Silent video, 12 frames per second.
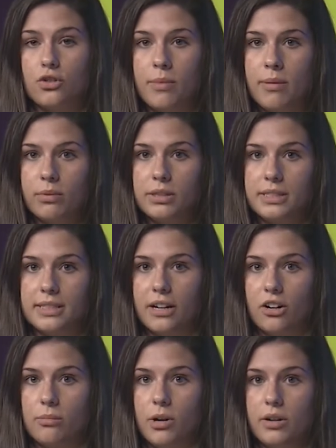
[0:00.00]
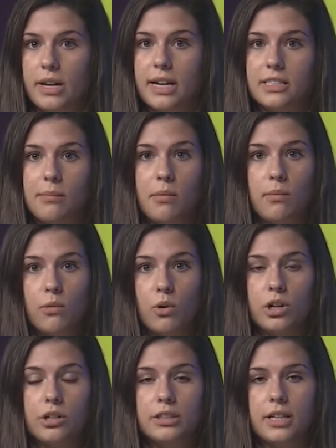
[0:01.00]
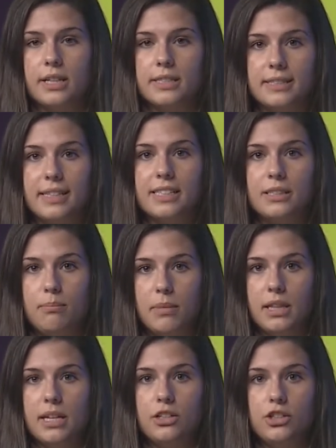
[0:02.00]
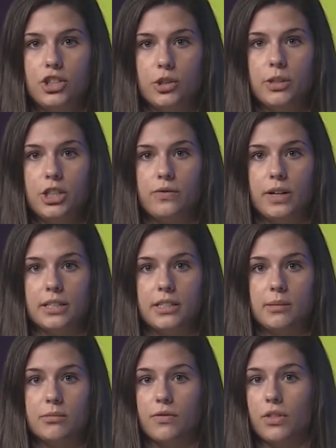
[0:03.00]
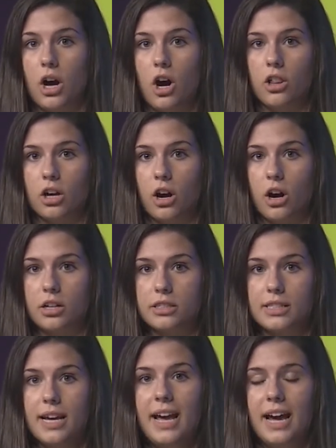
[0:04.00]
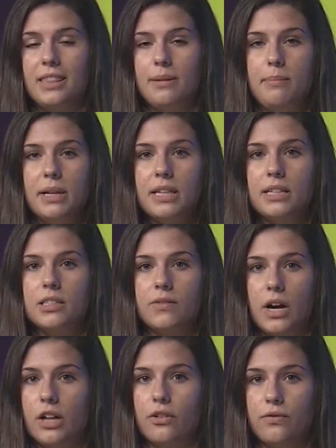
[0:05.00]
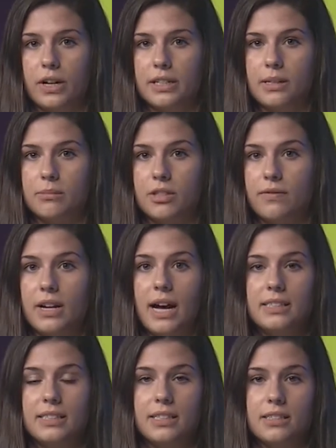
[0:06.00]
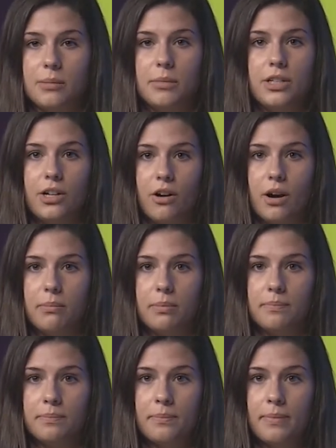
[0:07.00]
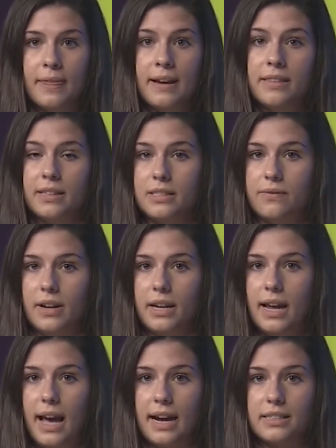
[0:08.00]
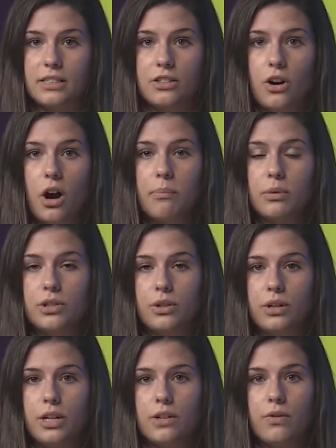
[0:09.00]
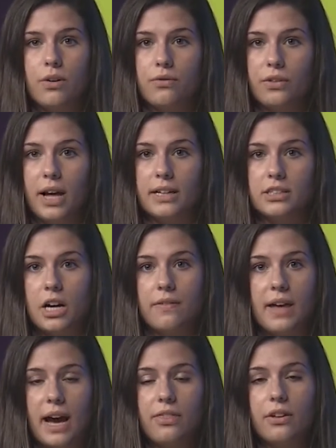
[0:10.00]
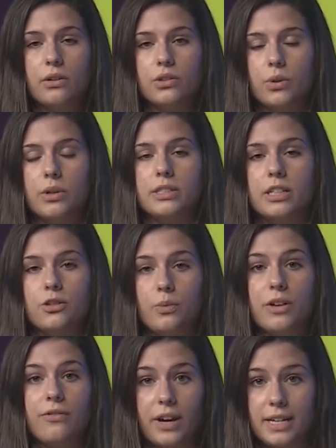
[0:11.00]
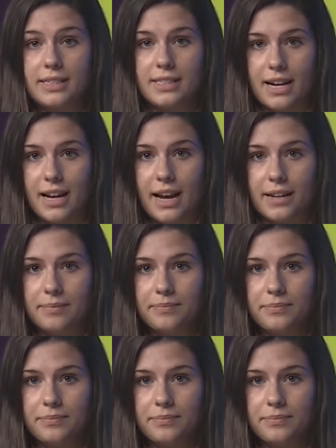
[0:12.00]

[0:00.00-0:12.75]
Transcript: Remembrance Ceremony is a memorial to the 6 million Jewish victims of the Holocaust and the millions of other victims of Nazism in Europe. This event acts as an opportunity to reflect on the ethical choices we face today.